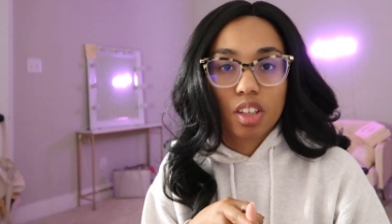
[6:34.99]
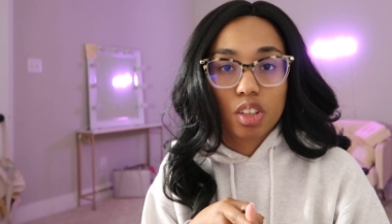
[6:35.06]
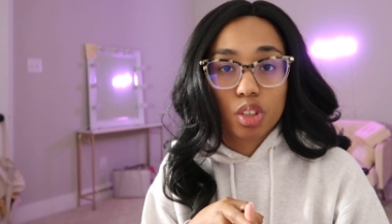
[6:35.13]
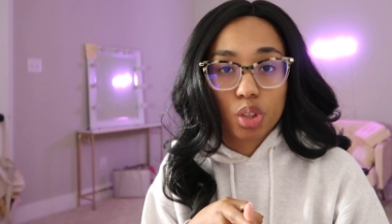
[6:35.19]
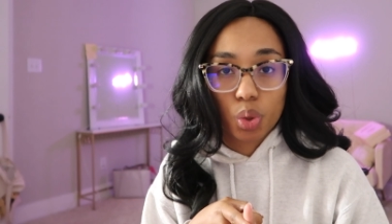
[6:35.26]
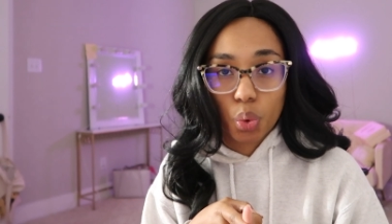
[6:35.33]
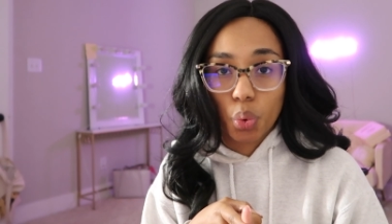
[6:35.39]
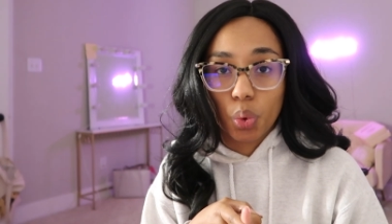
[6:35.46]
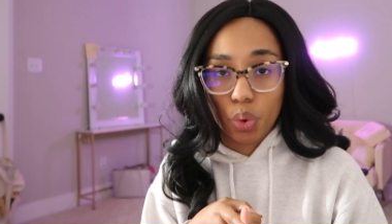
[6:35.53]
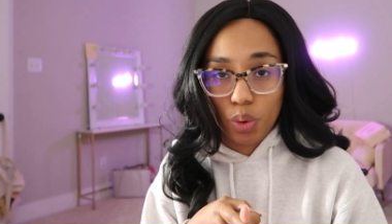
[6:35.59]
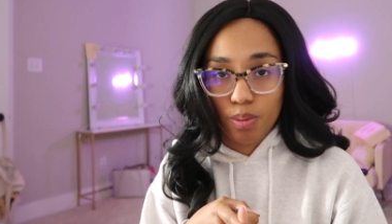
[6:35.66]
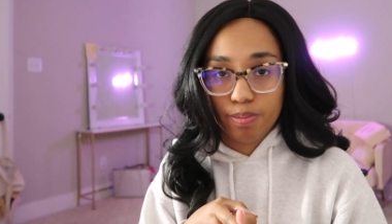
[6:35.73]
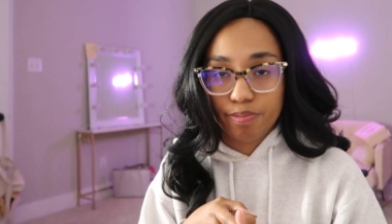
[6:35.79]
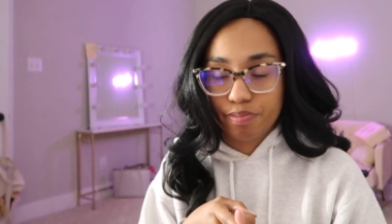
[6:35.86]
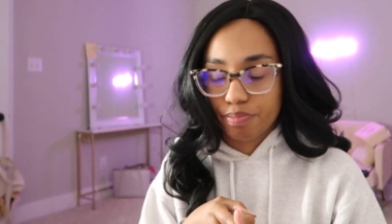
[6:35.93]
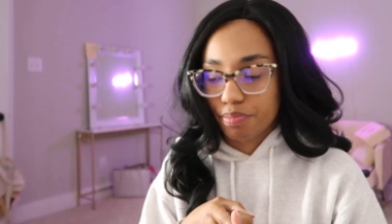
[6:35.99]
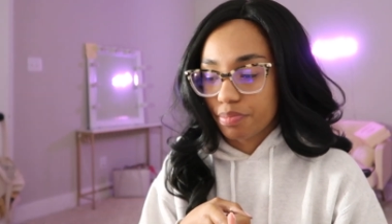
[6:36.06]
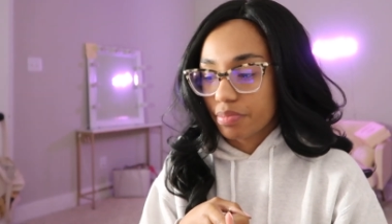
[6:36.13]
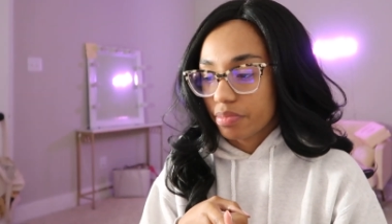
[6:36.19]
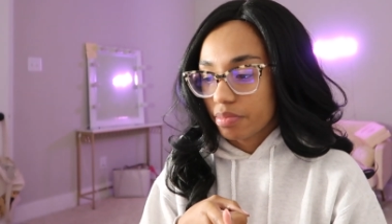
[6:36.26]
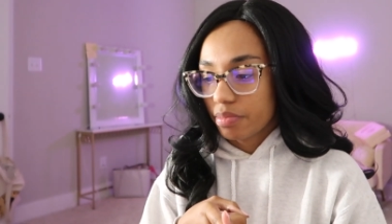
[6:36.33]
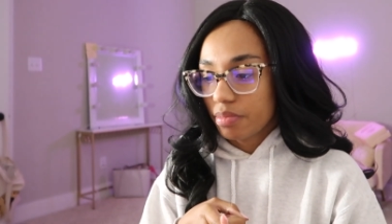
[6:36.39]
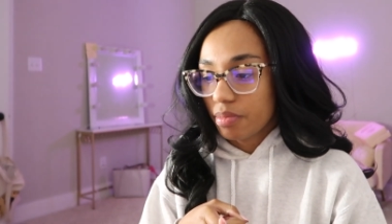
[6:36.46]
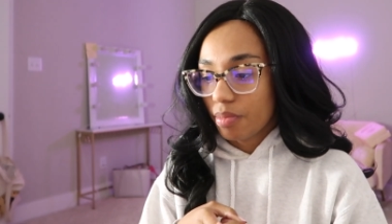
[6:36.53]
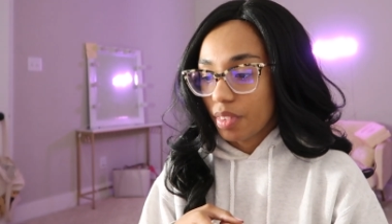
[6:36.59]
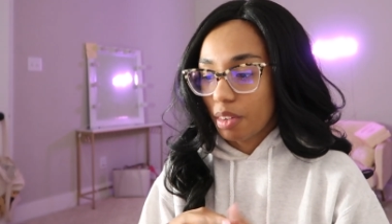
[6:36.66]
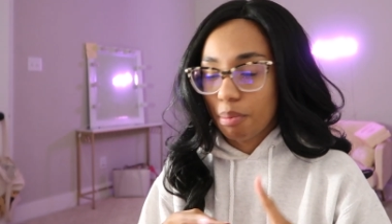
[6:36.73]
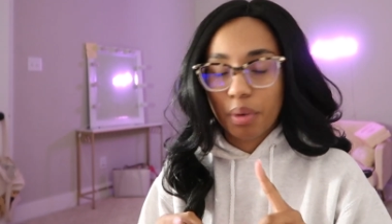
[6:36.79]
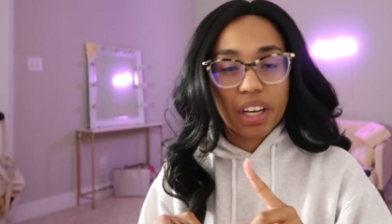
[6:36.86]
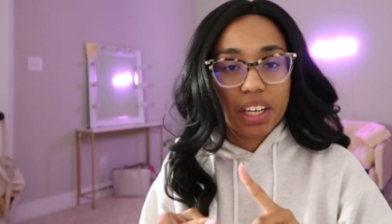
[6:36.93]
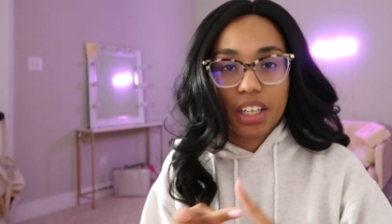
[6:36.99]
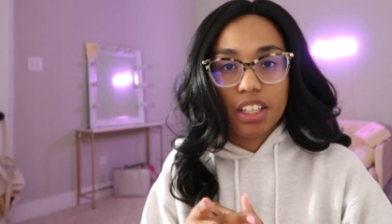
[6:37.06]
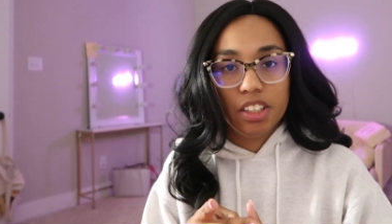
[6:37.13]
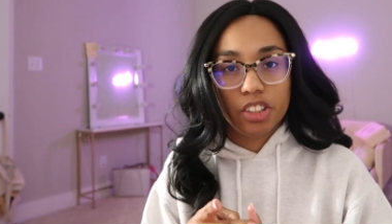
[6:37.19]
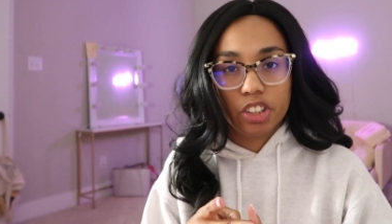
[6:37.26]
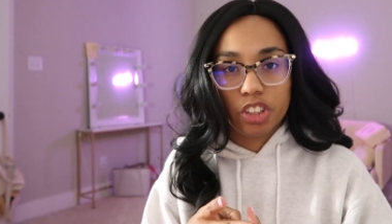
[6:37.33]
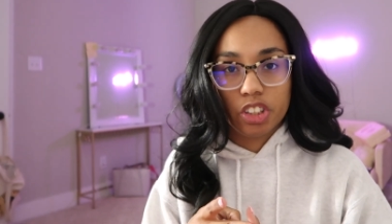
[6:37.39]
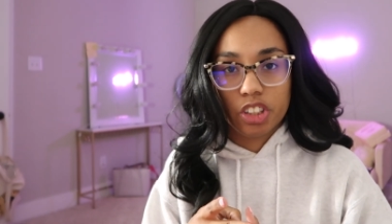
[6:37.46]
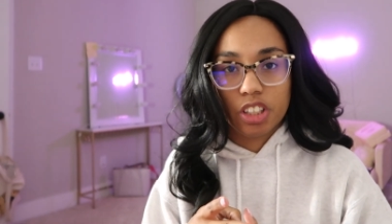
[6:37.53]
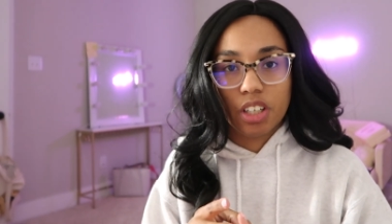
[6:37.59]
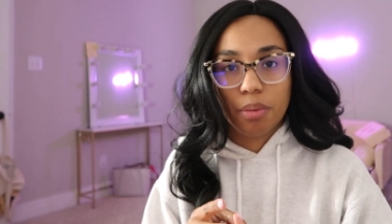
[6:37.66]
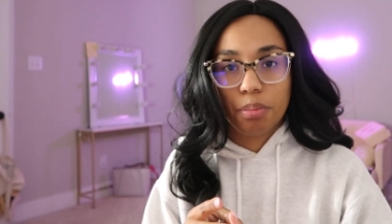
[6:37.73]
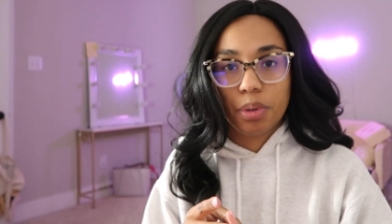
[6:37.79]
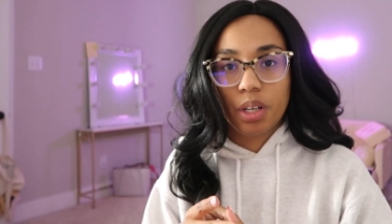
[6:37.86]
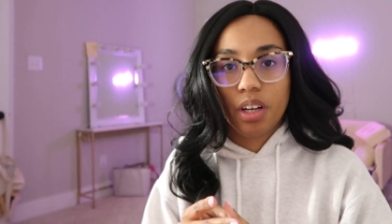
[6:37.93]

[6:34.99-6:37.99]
school, my internship,